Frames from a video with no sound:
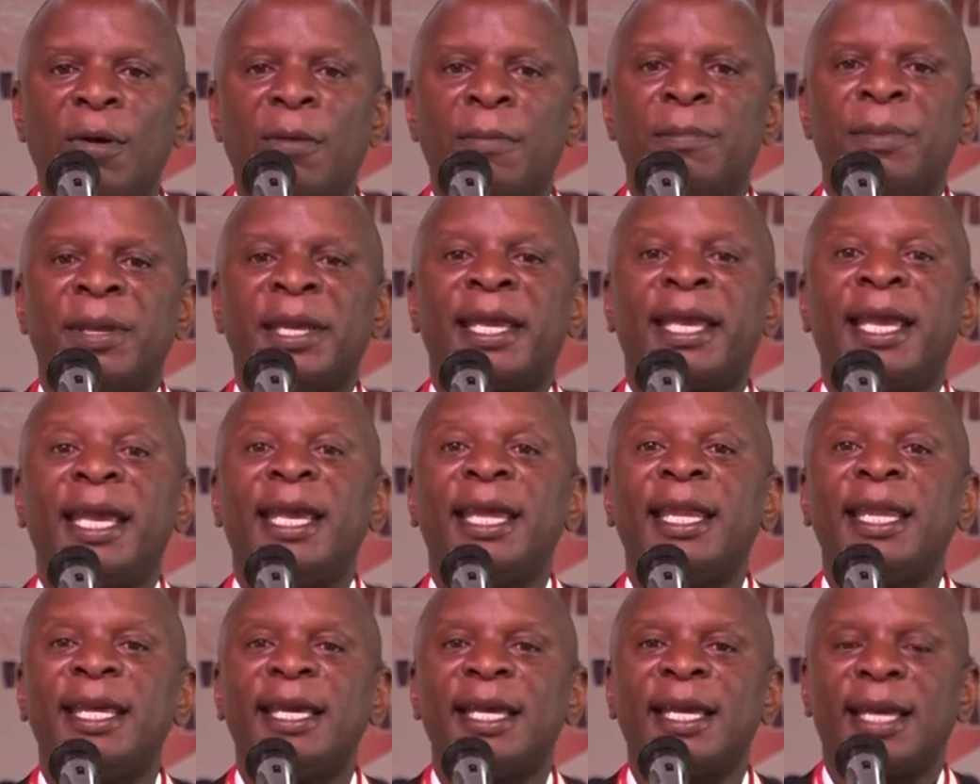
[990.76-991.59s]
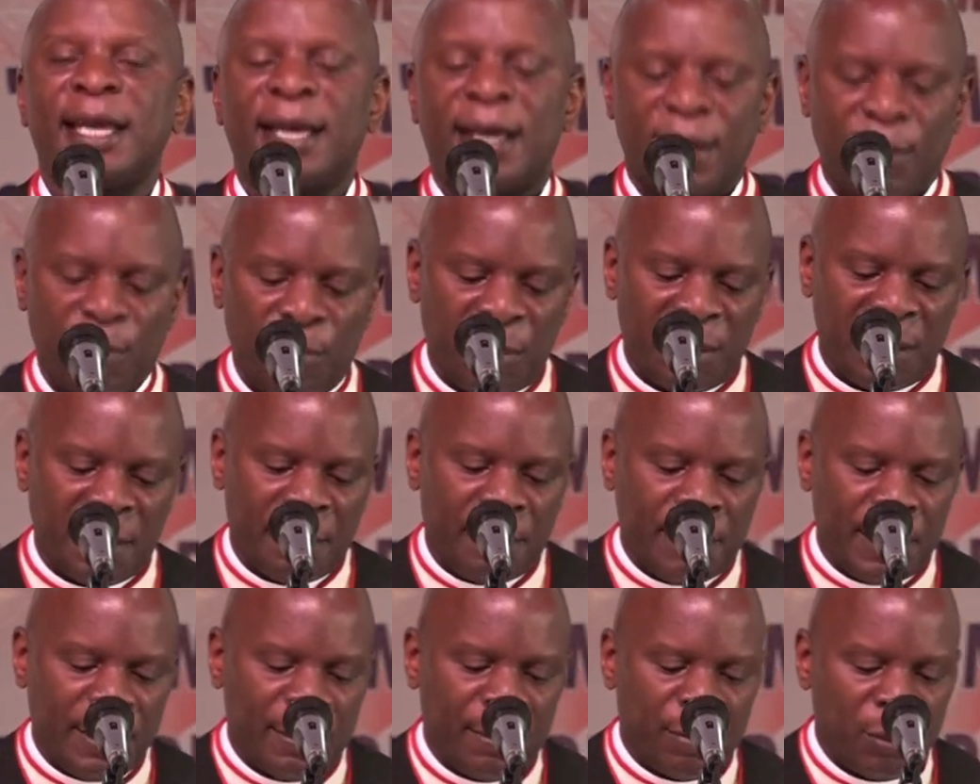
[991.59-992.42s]
beginning with the
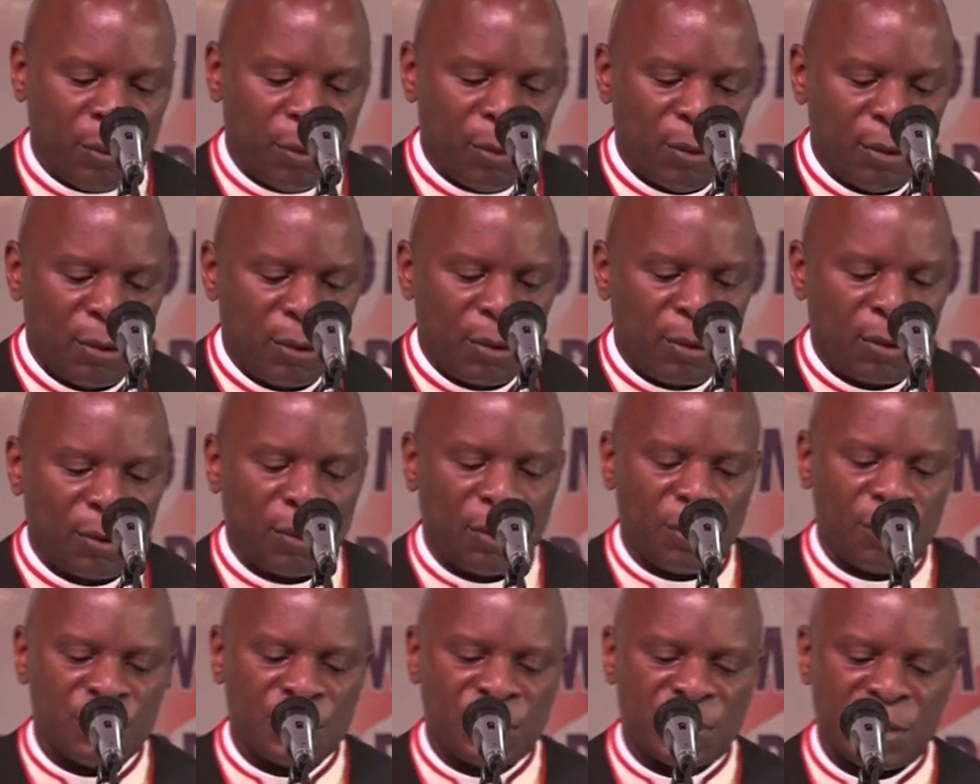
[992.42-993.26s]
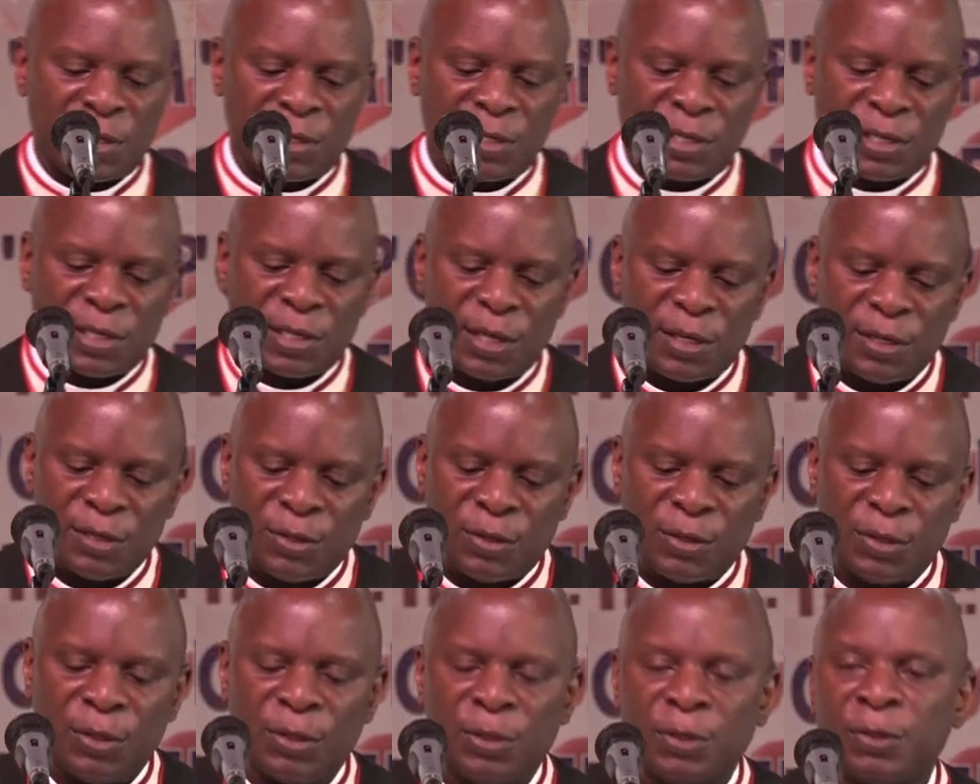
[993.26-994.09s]
people closest
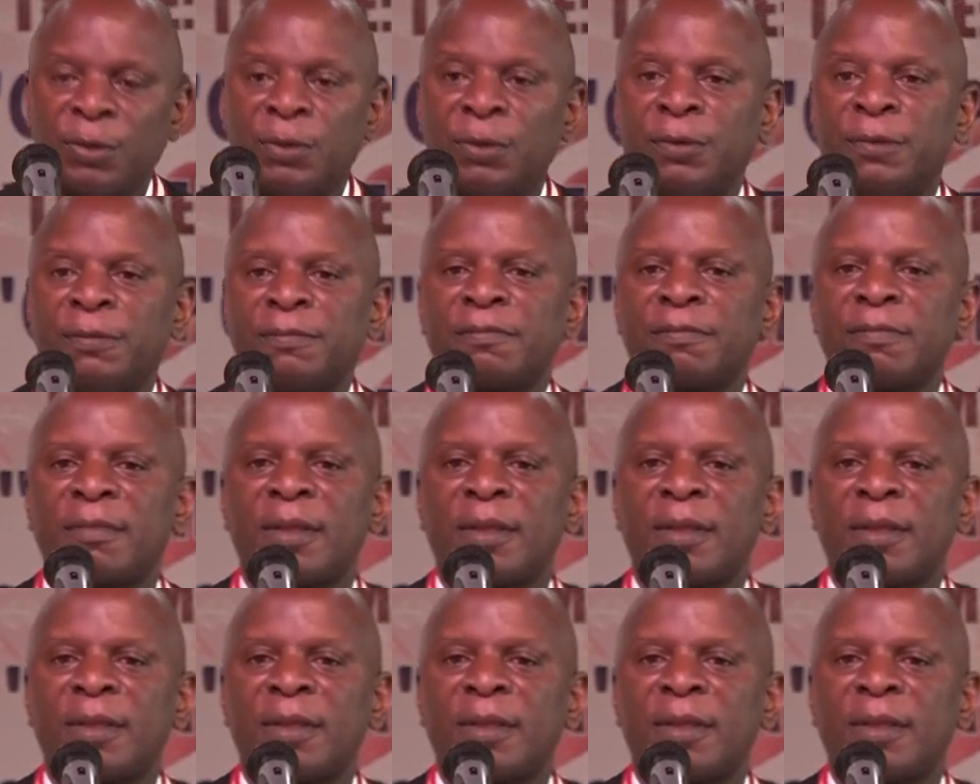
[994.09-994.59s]
to you.